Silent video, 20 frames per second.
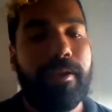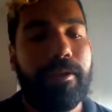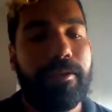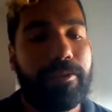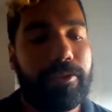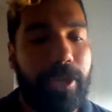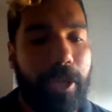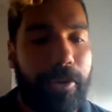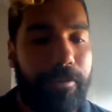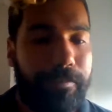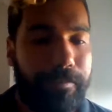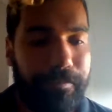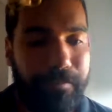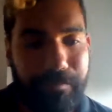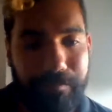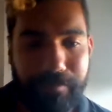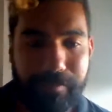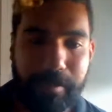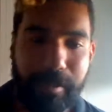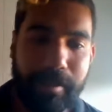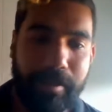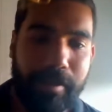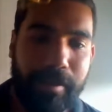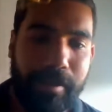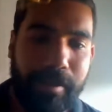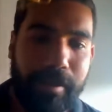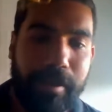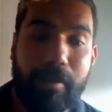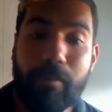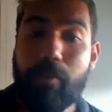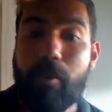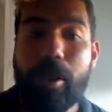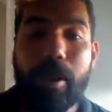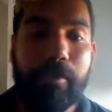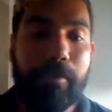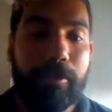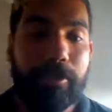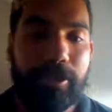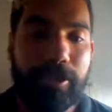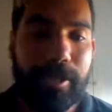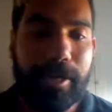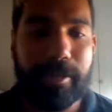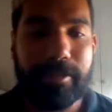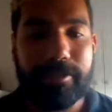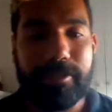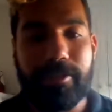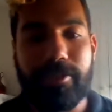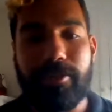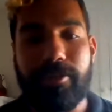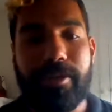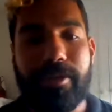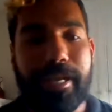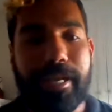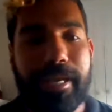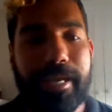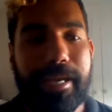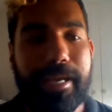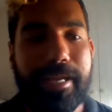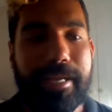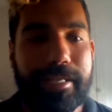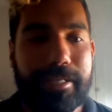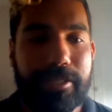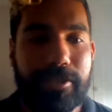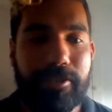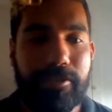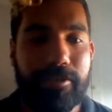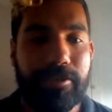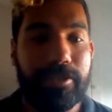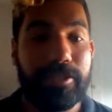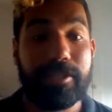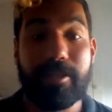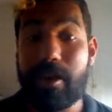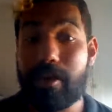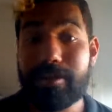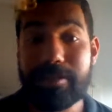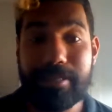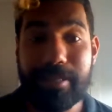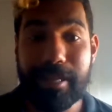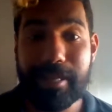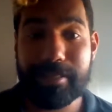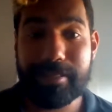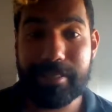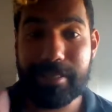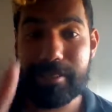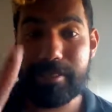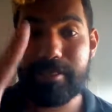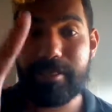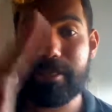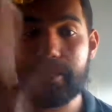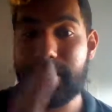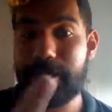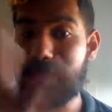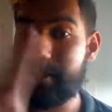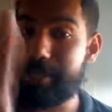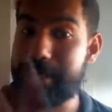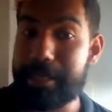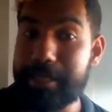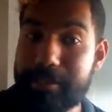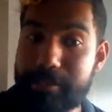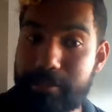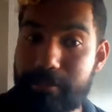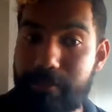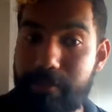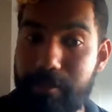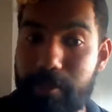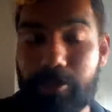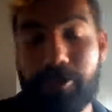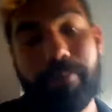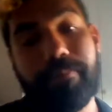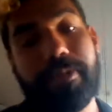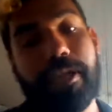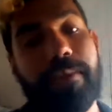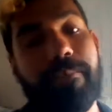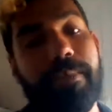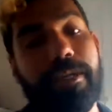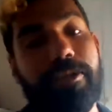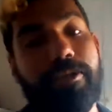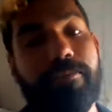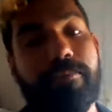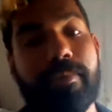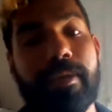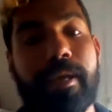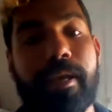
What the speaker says: So what I want you guys to do here is to start selecting the date from the drop-down menu,